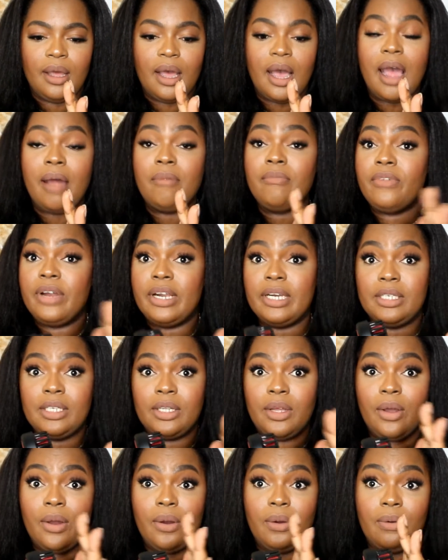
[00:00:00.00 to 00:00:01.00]
I'm ready
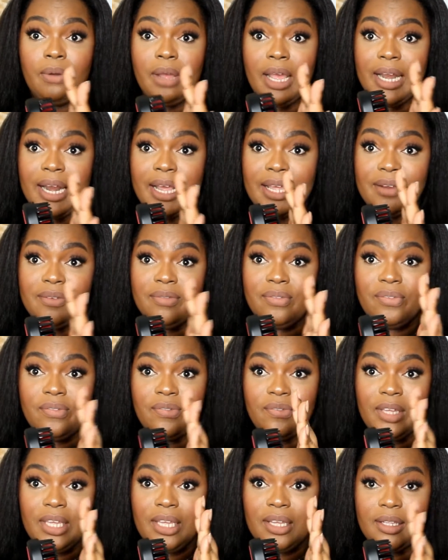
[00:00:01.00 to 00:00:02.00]
to go. And I can
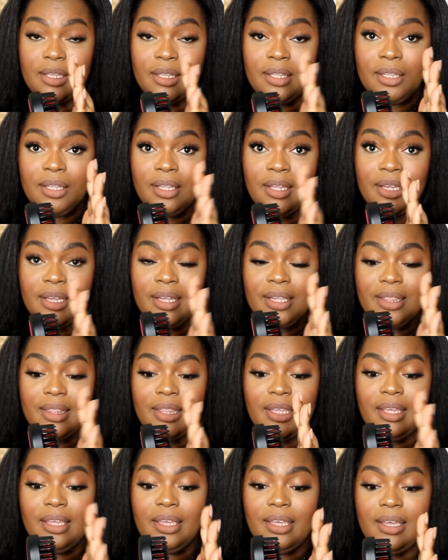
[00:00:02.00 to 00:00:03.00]
feel
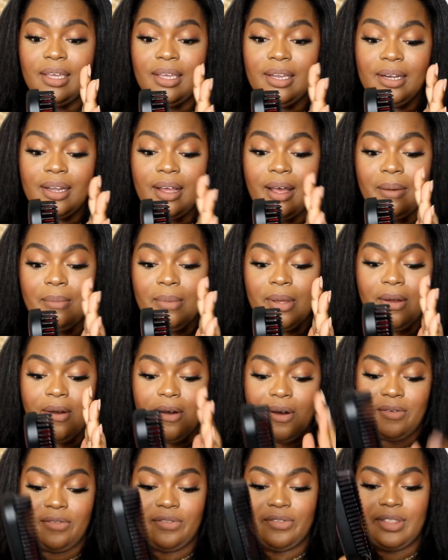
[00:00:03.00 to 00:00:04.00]
the heat coming
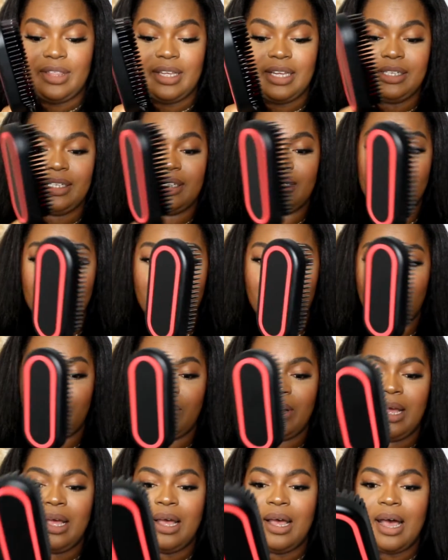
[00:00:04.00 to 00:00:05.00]
off this.
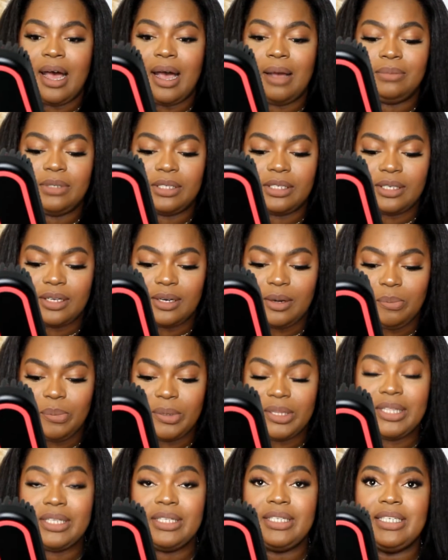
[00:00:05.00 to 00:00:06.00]
So I'm just gonna
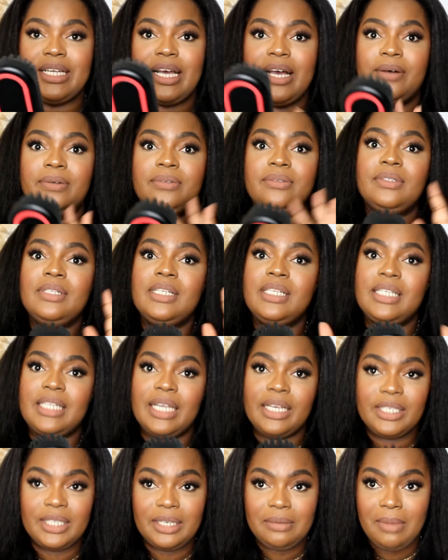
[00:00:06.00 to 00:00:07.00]
put this down,
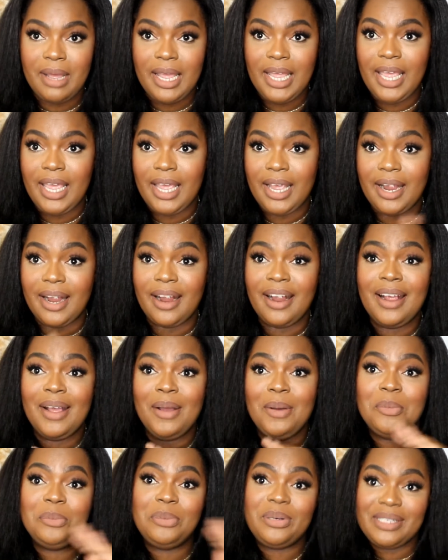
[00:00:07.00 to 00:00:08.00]
section my hair,
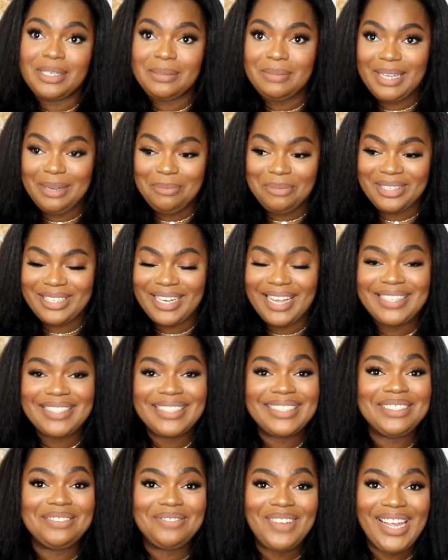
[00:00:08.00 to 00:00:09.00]
put some heat
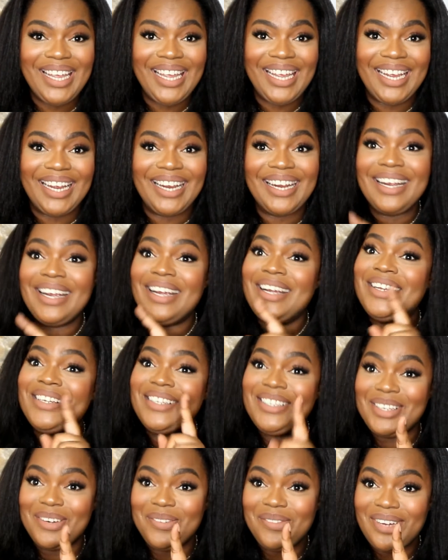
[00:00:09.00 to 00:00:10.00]
protectant in my hair.
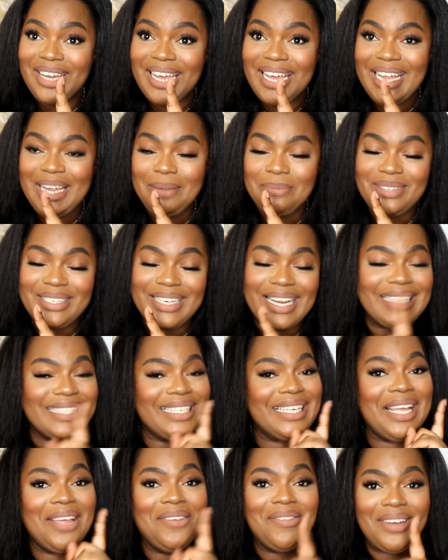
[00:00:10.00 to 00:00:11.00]
Don't forget heat
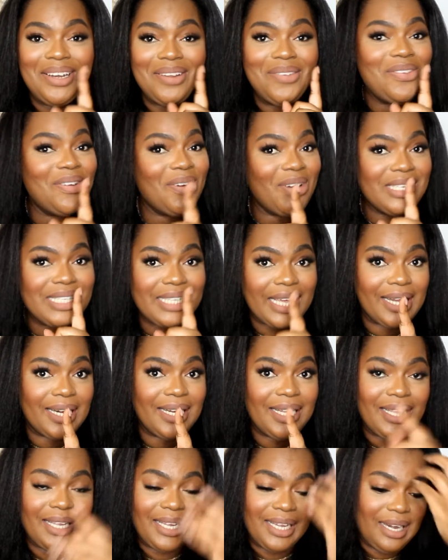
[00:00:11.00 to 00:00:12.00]
protectant. Even if you're not scared
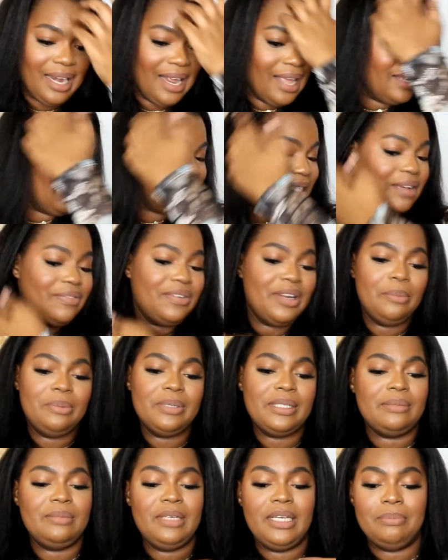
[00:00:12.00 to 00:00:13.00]
of heat, definitely
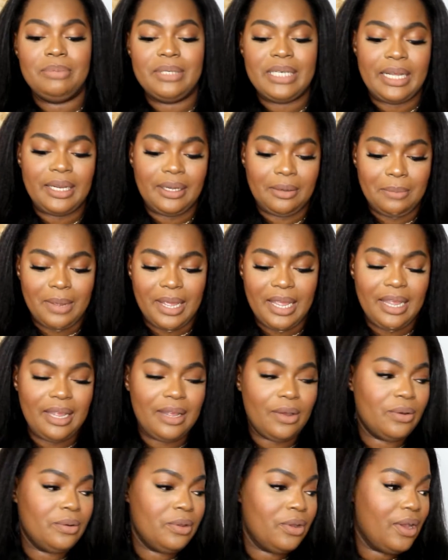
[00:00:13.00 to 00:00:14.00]
put some heat protectant
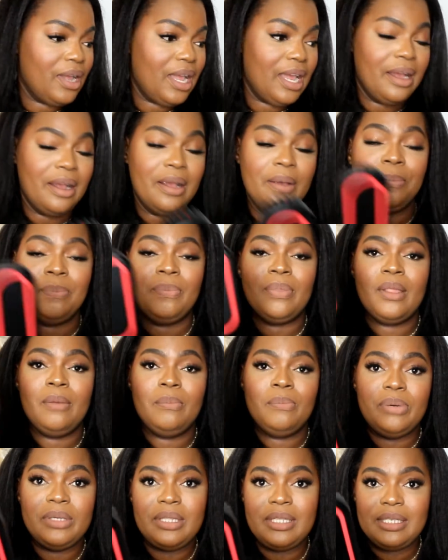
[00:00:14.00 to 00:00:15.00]
on your hair.
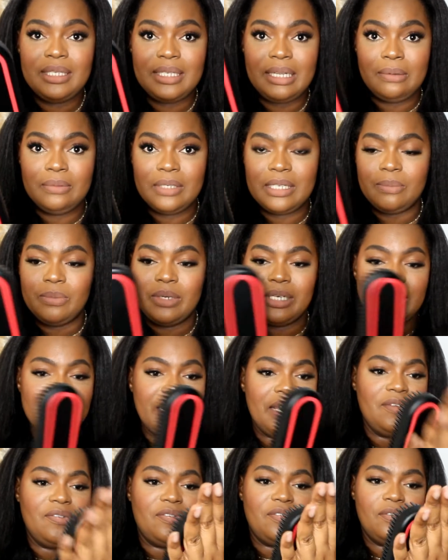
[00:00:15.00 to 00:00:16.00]
Put this down somewhere
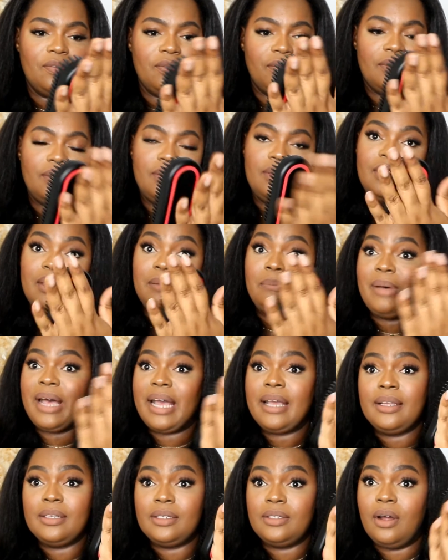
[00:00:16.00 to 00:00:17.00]
safe. The
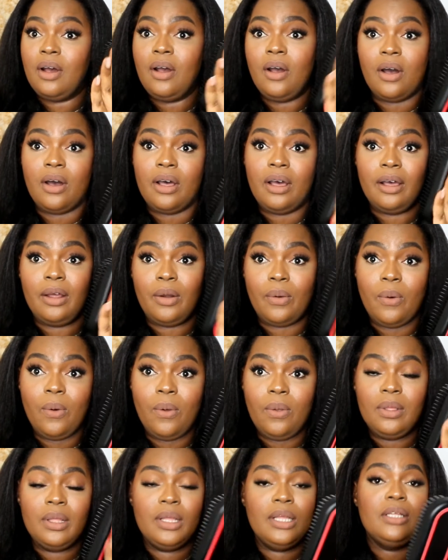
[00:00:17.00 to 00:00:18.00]
back is not hot at
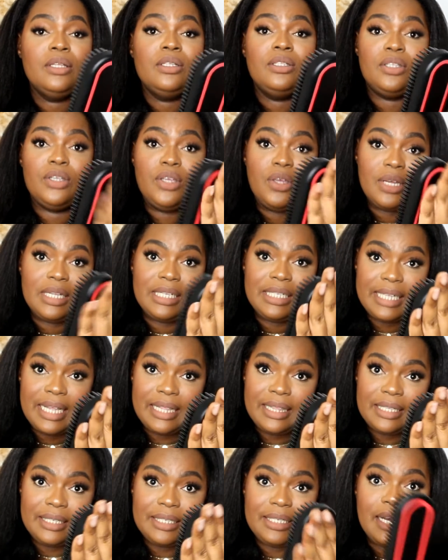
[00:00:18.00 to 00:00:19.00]
all, so you can
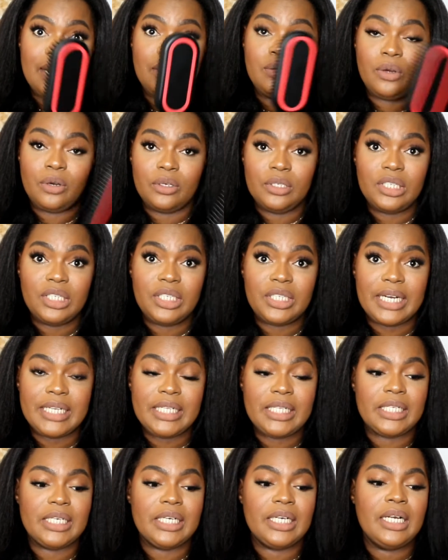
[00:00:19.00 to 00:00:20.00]
set this down on your
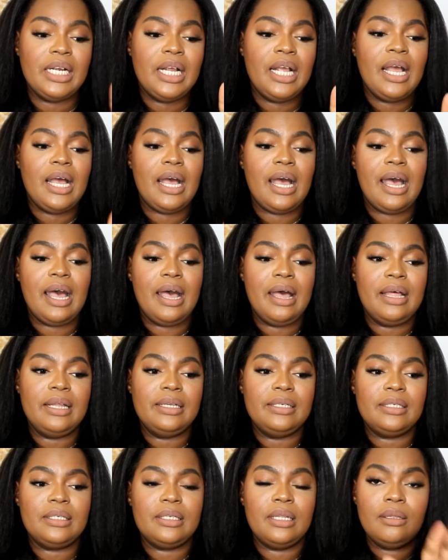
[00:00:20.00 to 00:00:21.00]
dresser.
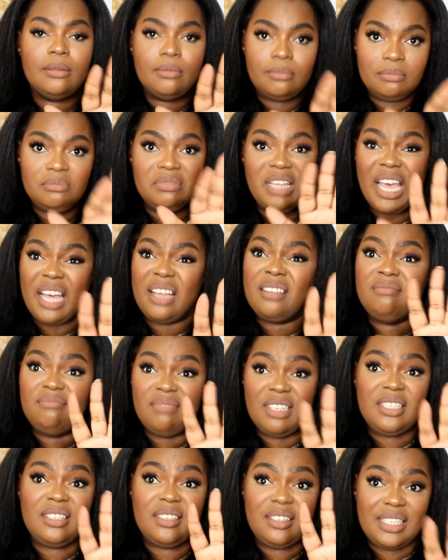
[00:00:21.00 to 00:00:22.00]
And yeah,
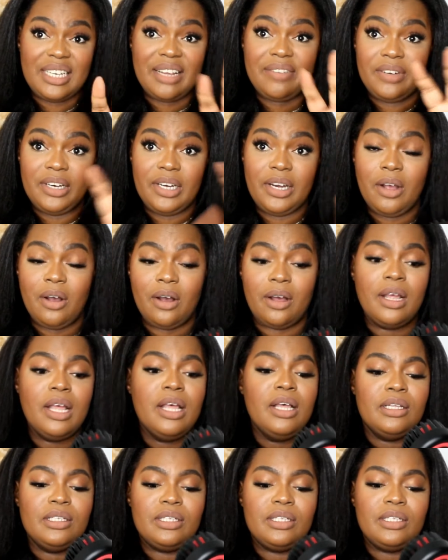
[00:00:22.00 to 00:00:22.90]
this is definitely hot.